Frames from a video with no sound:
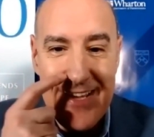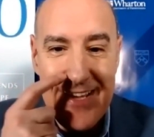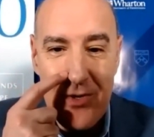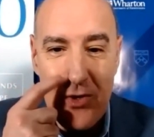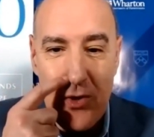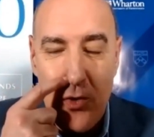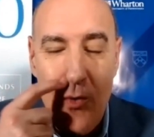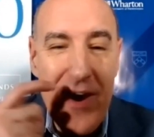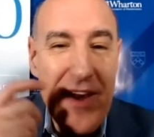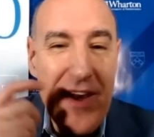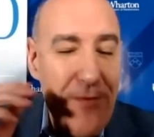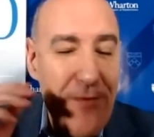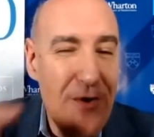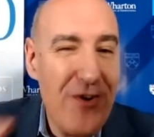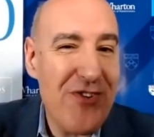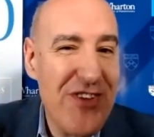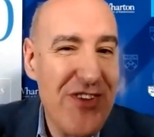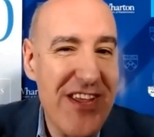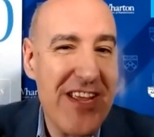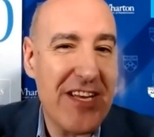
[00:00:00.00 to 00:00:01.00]
So
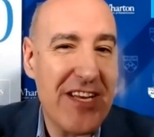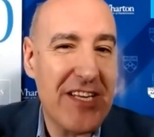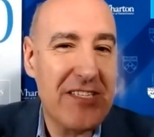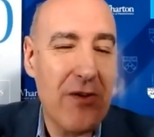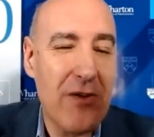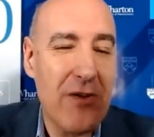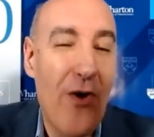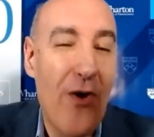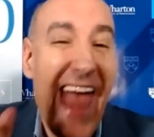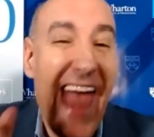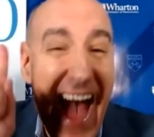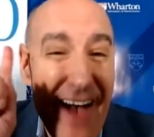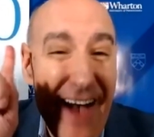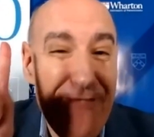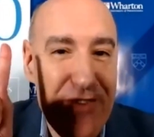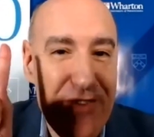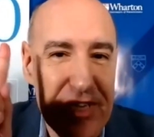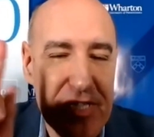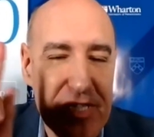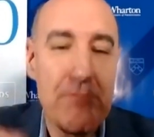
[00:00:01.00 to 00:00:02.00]
24 years on
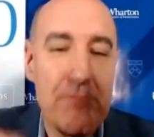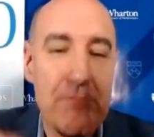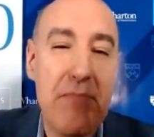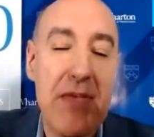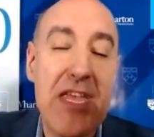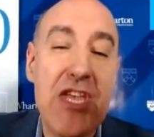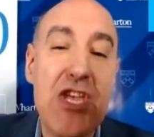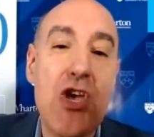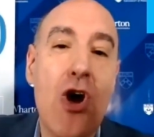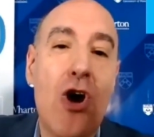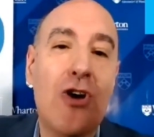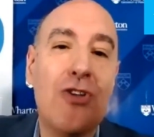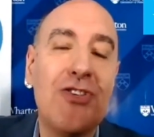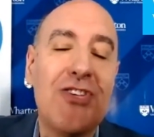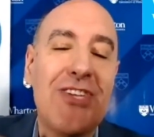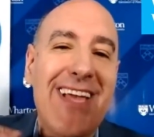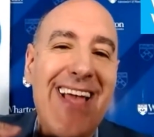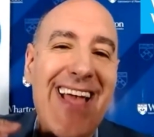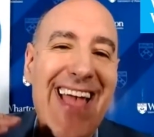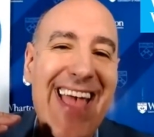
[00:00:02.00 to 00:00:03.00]
average
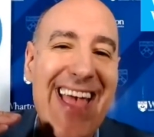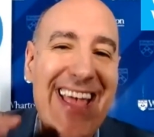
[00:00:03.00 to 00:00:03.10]
beyond